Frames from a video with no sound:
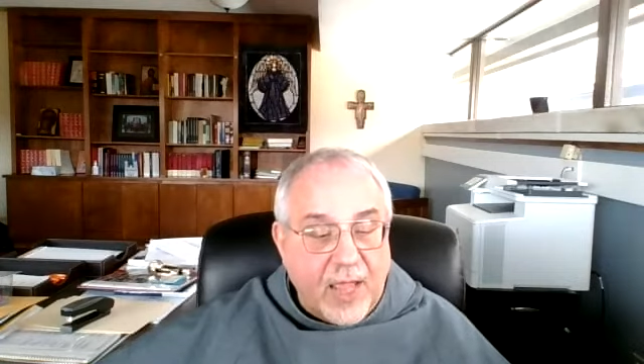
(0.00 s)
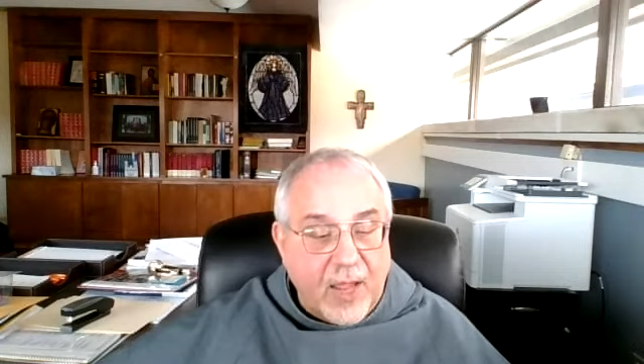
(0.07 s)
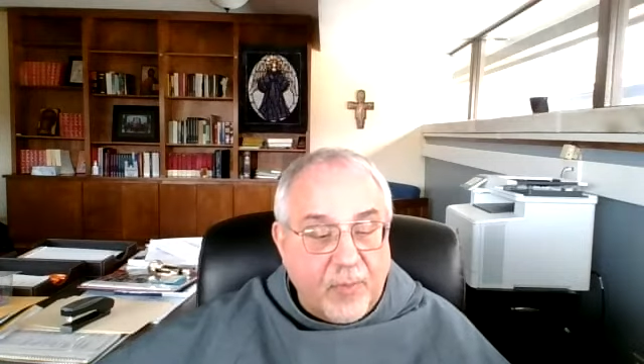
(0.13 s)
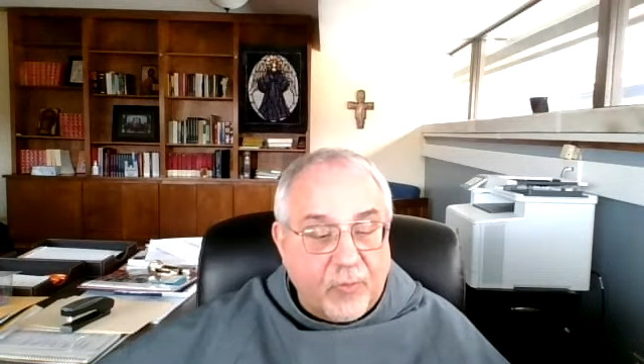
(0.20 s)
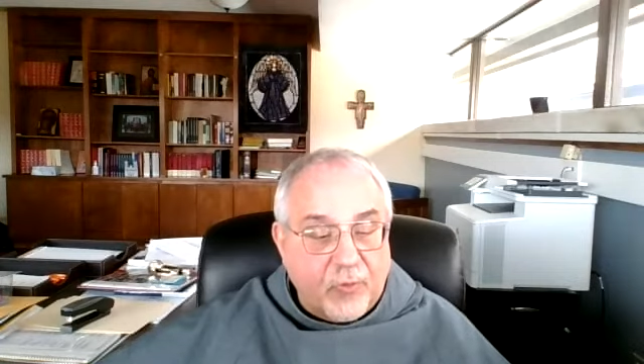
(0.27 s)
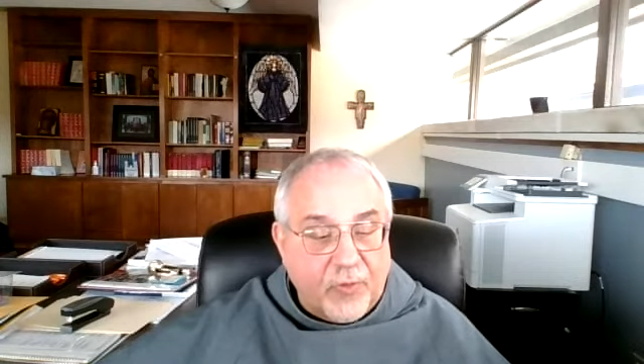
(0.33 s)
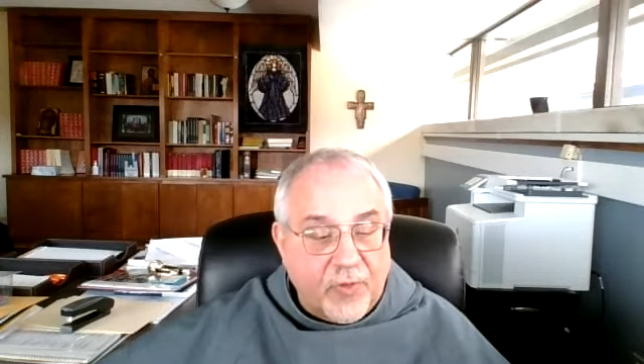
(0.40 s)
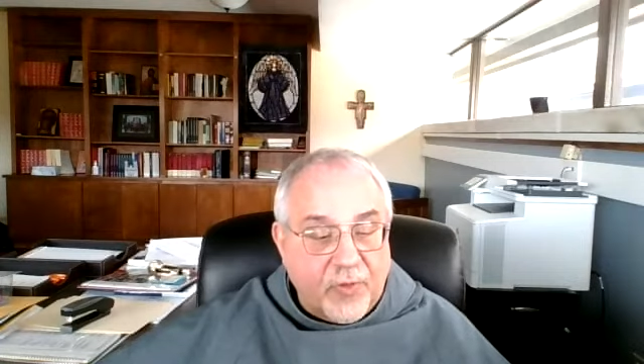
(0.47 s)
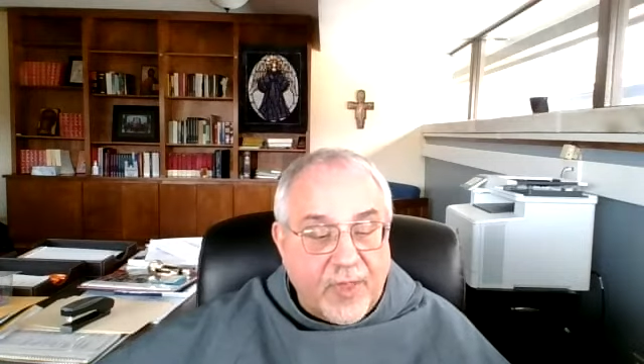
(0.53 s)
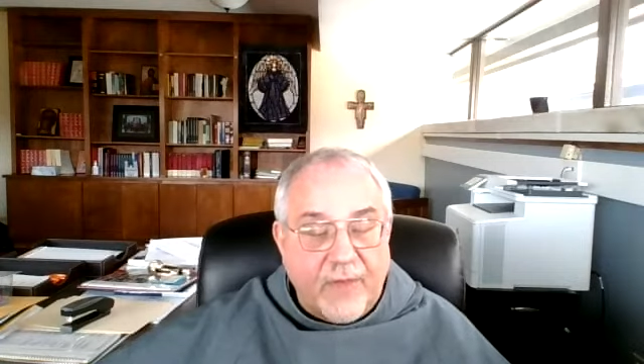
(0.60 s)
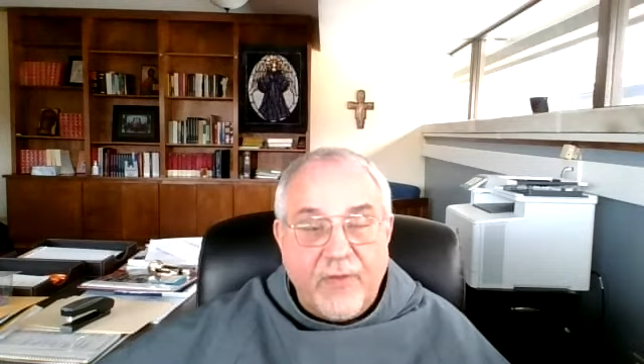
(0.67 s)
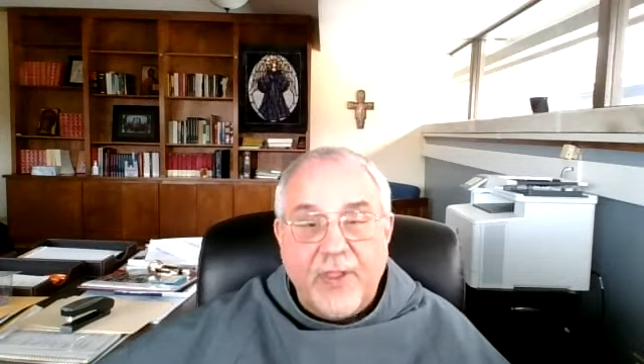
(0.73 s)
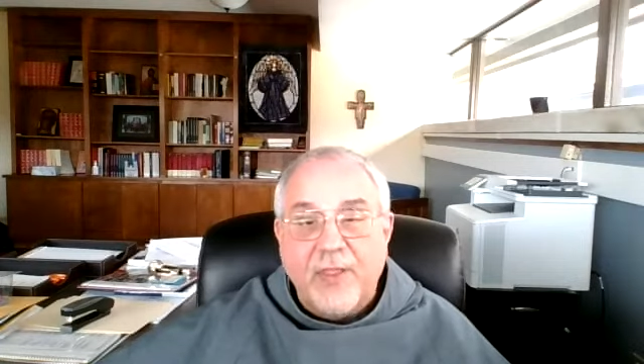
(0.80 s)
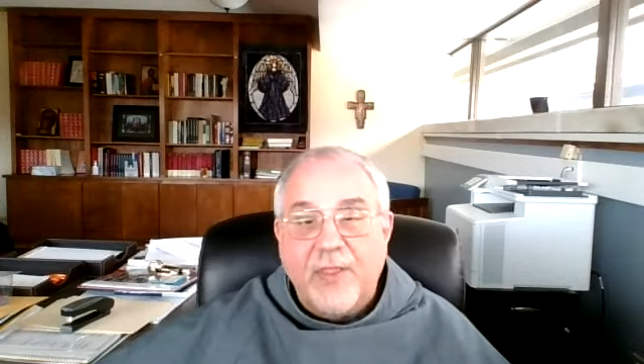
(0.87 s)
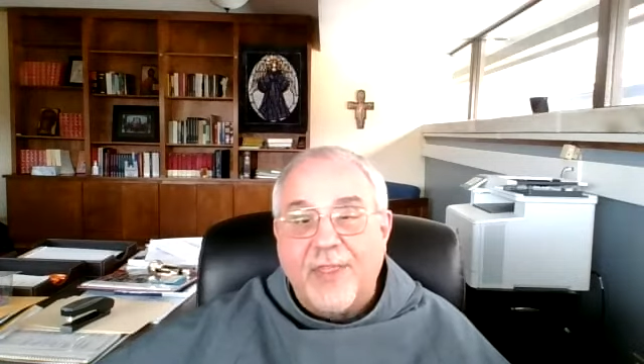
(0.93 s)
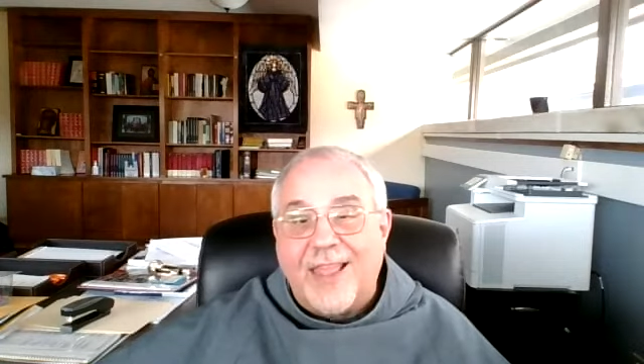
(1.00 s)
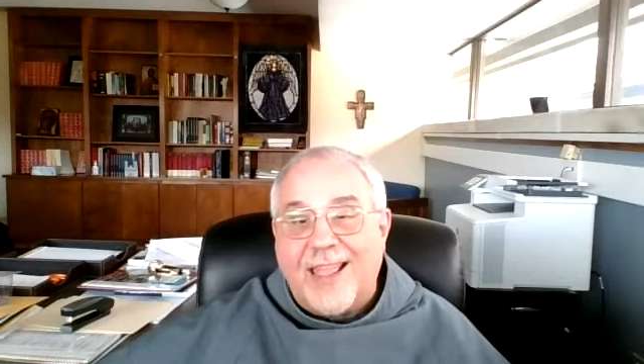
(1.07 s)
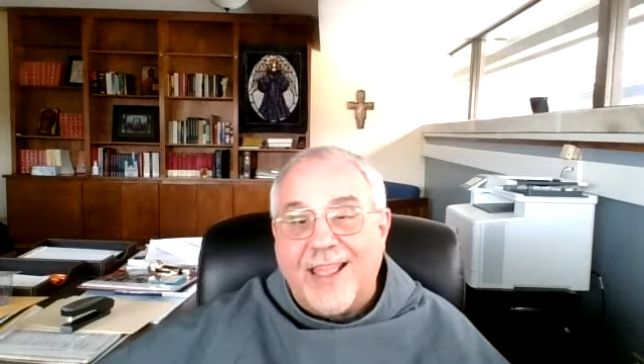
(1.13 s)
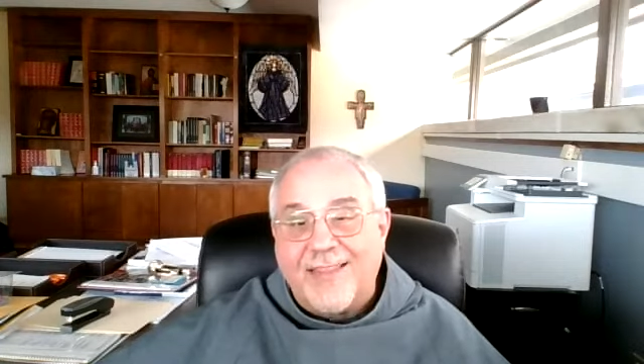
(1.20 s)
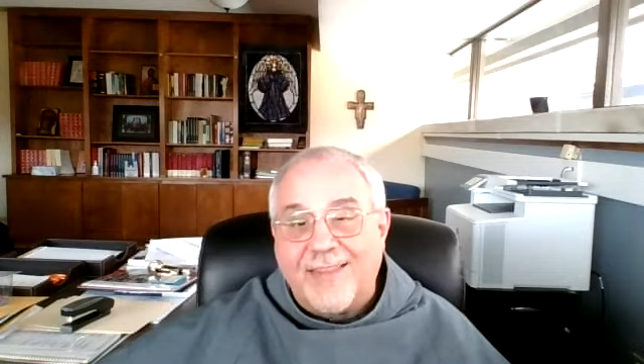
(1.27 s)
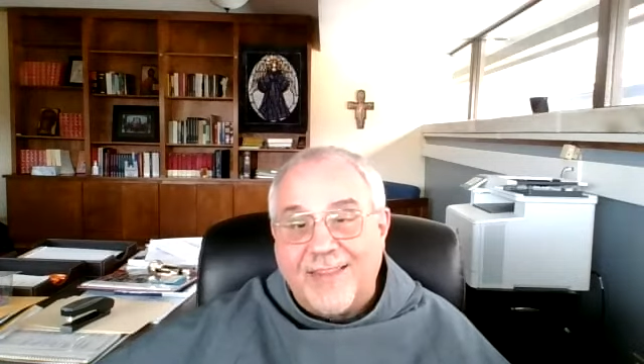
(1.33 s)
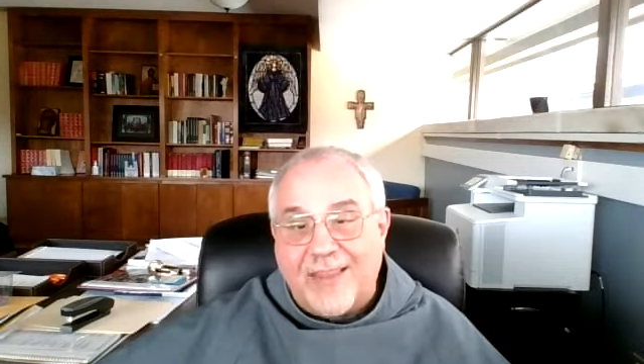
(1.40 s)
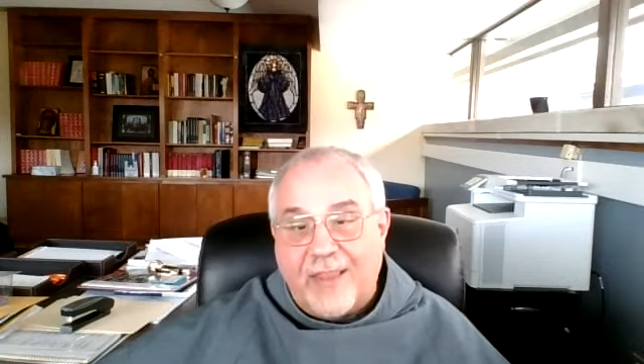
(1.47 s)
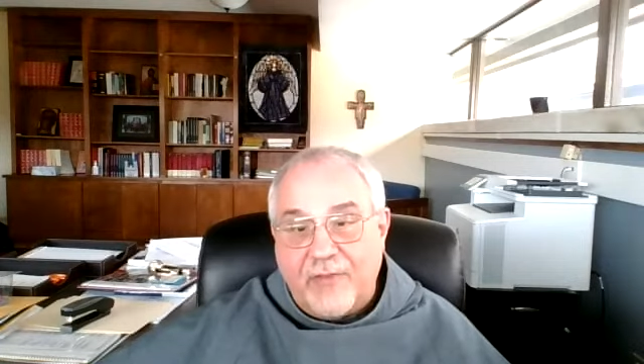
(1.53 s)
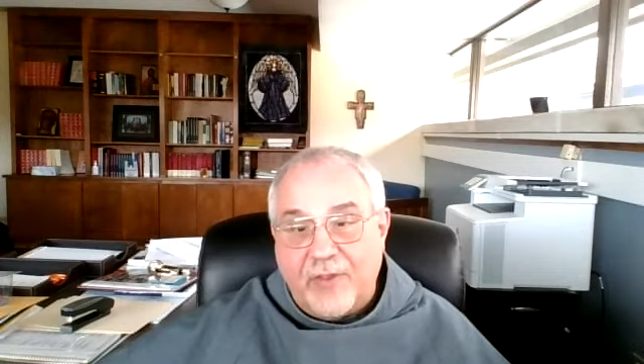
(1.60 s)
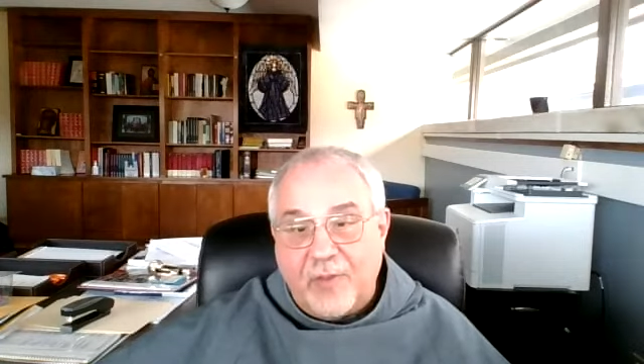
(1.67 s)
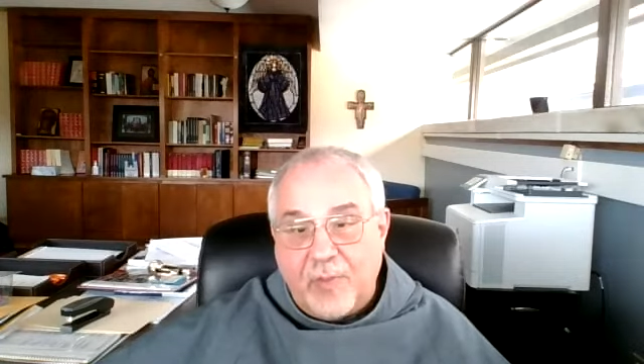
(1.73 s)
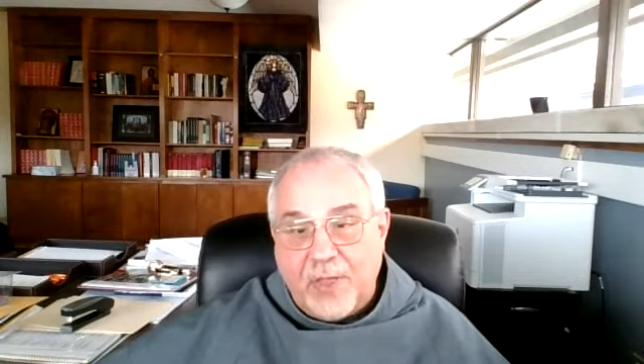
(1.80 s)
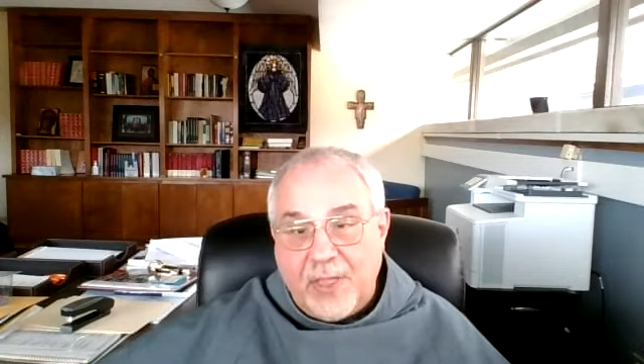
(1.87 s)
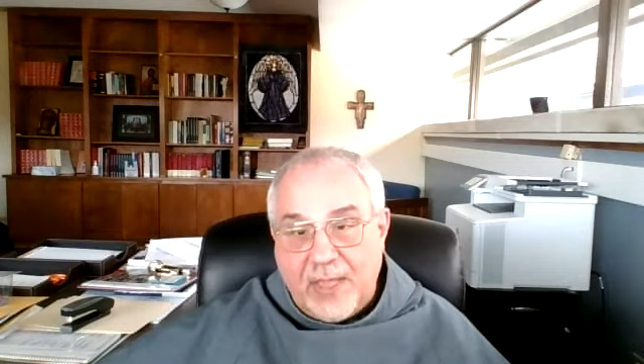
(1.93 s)
April 7th at
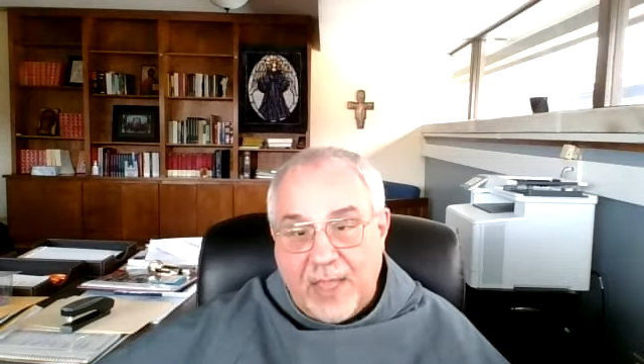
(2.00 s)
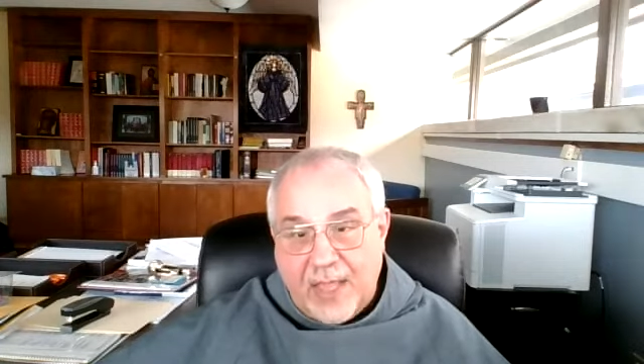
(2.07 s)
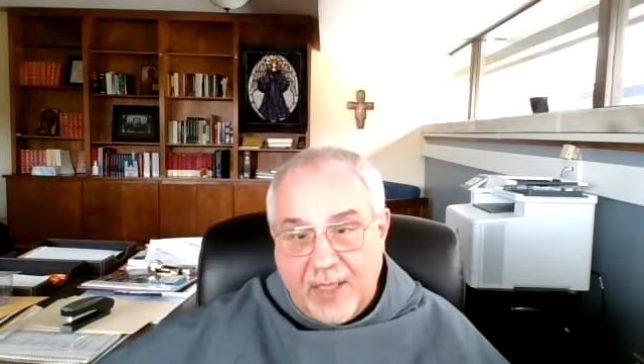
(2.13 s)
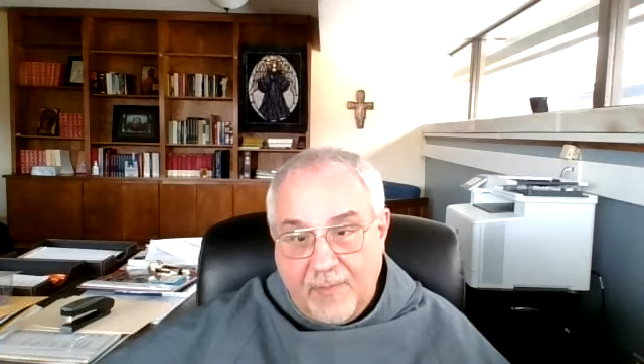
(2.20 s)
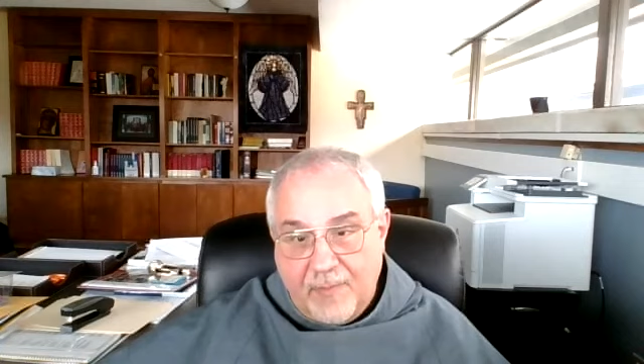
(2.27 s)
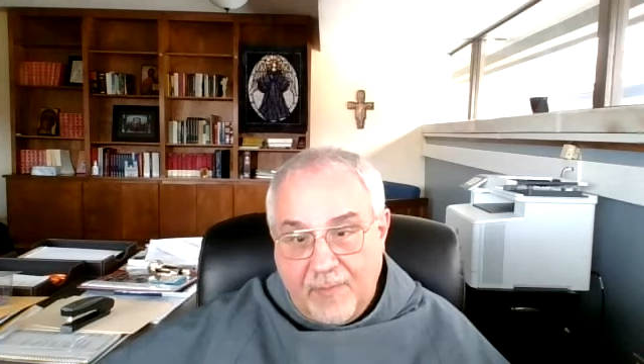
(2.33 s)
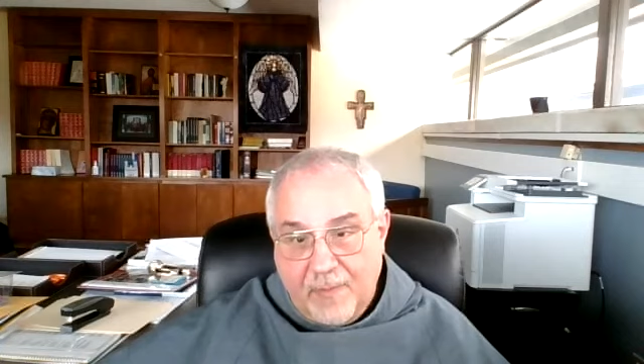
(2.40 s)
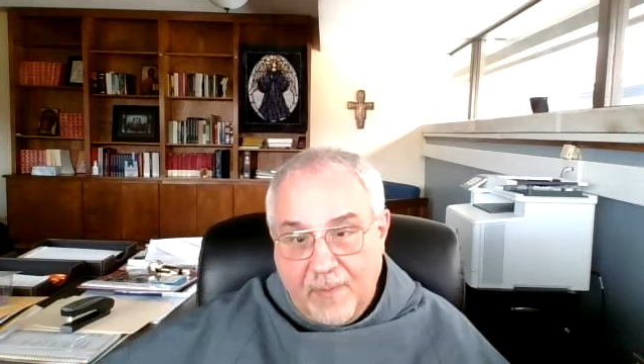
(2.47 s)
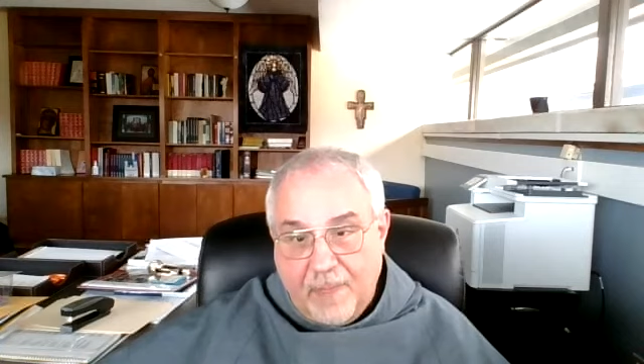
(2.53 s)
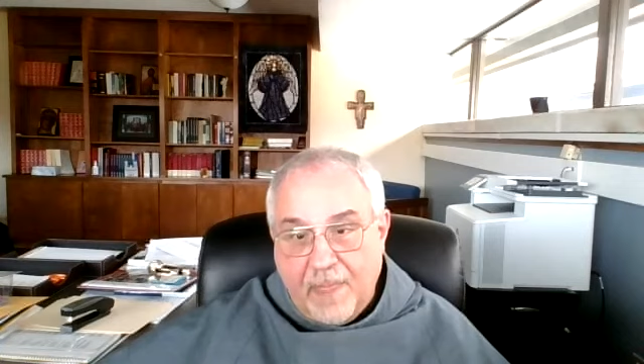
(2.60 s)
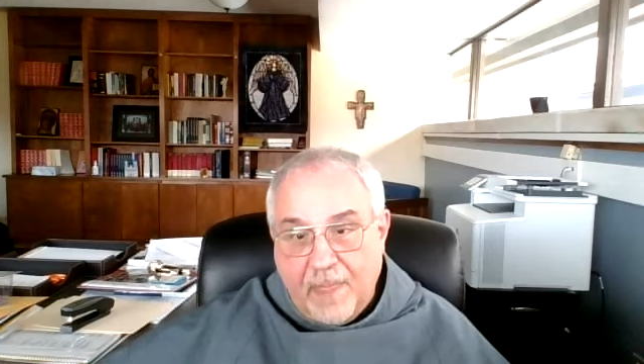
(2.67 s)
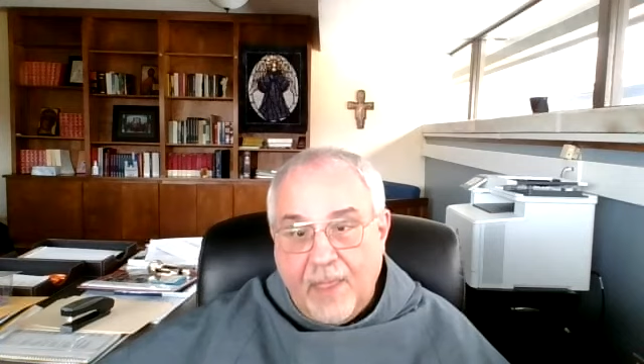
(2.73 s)
7 p.m.